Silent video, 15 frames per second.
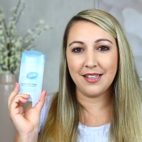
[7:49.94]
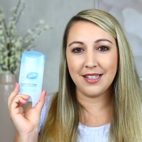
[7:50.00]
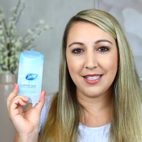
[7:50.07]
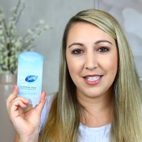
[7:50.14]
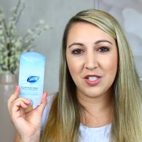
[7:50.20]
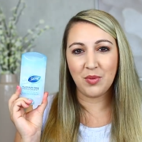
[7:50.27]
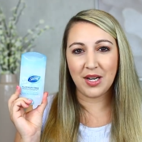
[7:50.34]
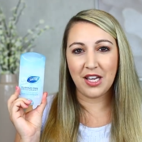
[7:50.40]

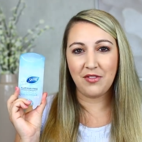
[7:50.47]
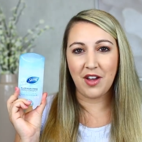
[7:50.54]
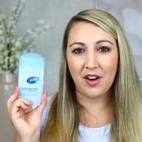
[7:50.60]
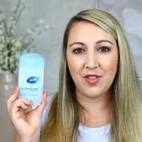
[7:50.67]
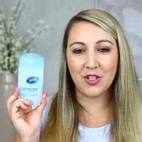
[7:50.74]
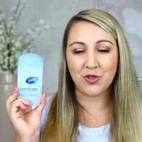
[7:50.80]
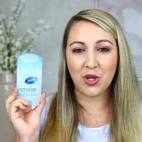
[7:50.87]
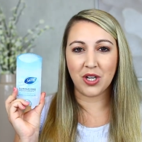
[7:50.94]
This is one I found
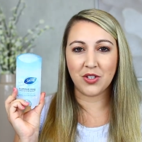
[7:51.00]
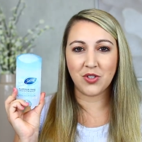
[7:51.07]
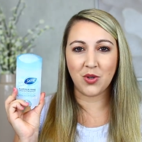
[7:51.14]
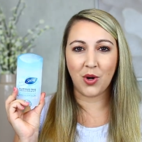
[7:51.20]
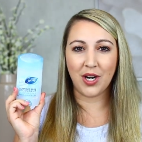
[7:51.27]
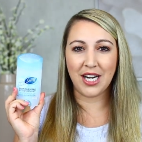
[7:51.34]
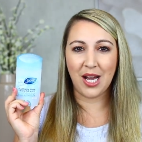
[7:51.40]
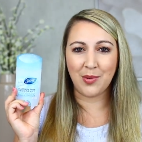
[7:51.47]
in the
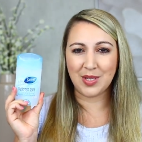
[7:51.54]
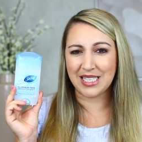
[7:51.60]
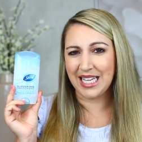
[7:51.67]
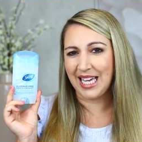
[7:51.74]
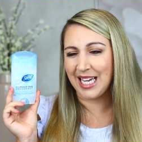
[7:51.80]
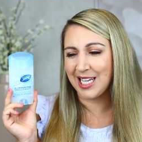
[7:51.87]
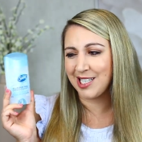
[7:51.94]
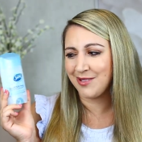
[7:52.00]
drugstore, and I was
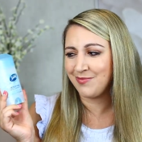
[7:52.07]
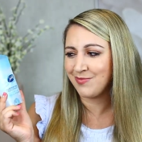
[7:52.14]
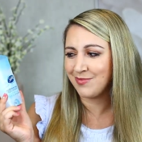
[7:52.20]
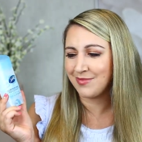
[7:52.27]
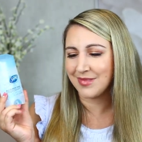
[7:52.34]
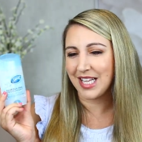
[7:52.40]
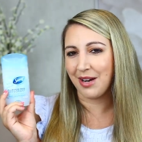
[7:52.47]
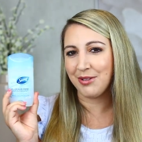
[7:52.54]
like,
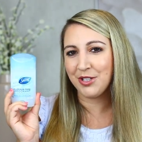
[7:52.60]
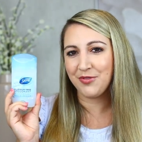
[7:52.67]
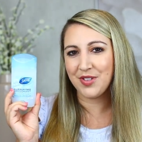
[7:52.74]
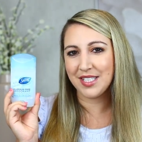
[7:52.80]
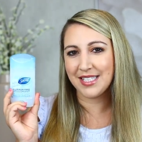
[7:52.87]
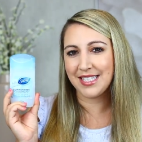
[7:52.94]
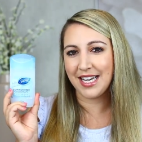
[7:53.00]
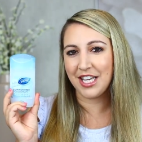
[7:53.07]
I wonder if
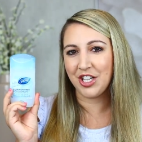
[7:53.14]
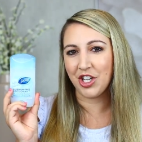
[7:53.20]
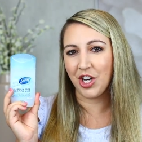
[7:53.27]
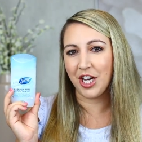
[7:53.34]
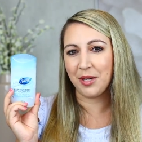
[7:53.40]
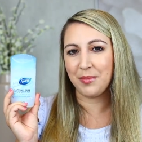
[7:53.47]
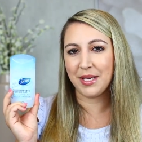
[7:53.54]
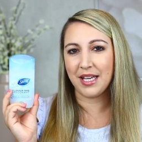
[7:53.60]
this is any
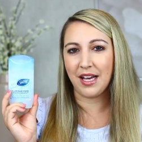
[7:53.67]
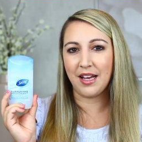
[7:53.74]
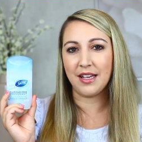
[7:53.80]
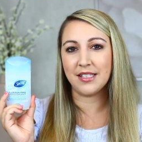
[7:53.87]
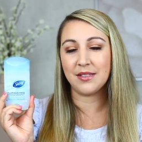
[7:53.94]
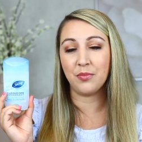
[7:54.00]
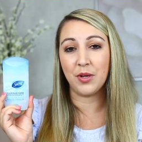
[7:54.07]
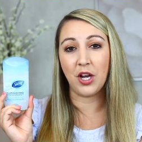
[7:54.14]
good,
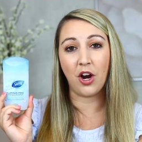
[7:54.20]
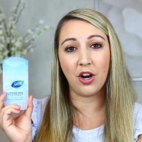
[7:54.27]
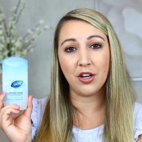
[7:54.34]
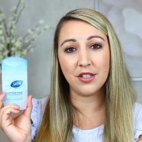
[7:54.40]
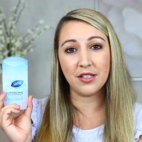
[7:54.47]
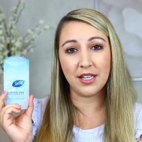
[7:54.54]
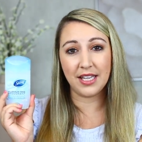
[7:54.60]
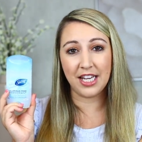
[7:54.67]
because we
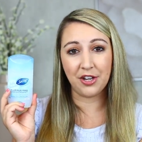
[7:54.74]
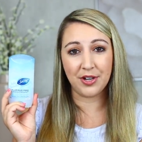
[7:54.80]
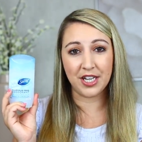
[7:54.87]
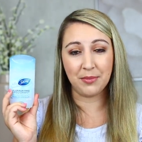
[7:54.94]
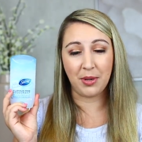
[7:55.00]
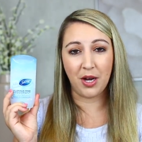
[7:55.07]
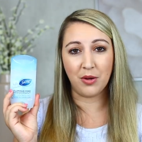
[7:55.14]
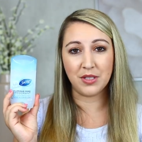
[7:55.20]
are hearing
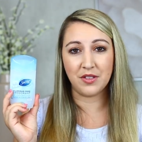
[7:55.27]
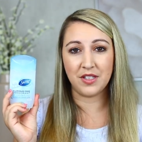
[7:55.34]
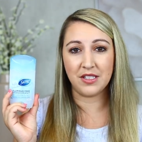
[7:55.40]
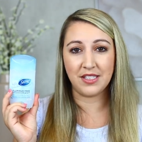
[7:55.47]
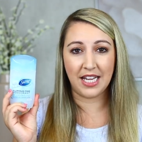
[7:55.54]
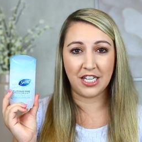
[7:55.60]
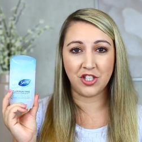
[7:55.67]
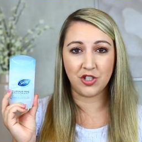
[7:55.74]
about the
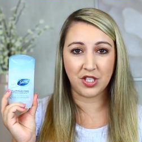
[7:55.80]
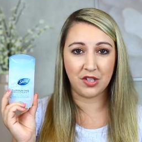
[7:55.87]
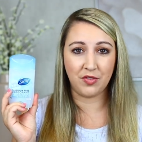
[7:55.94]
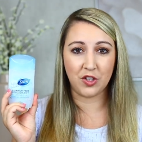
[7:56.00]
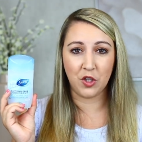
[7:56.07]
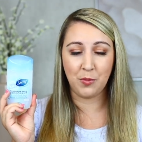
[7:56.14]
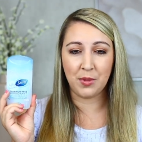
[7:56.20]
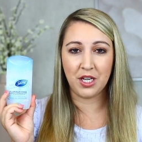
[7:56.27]
dangers of
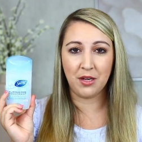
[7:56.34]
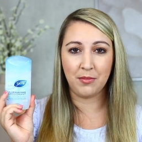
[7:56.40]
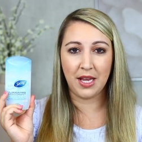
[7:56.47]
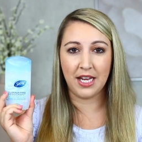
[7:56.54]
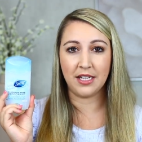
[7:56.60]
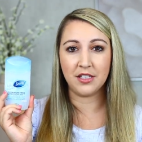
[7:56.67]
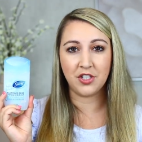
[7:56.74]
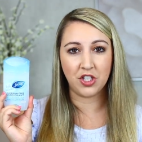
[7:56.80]
aluminum
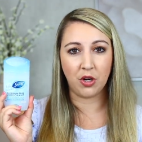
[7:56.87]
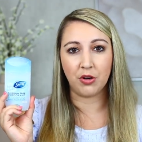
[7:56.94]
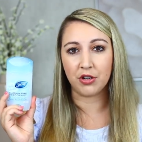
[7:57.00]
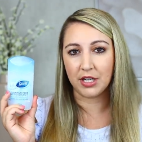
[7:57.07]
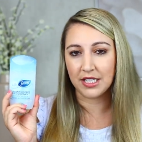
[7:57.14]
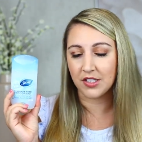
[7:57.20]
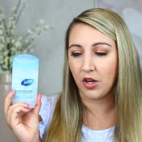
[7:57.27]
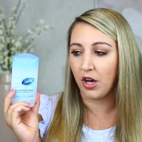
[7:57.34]
in
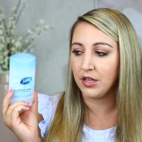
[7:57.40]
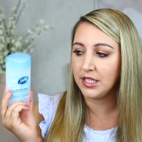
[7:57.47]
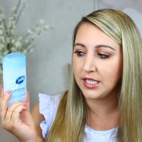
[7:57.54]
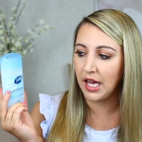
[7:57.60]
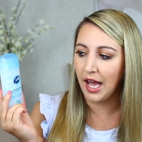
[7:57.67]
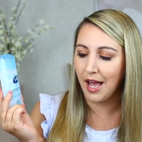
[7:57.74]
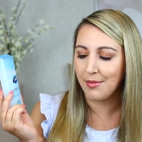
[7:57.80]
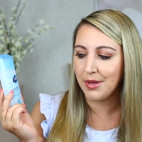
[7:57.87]
deodorants all the
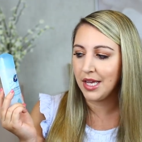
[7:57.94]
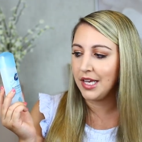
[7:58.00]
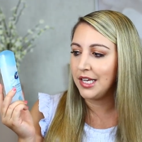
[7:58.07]
time.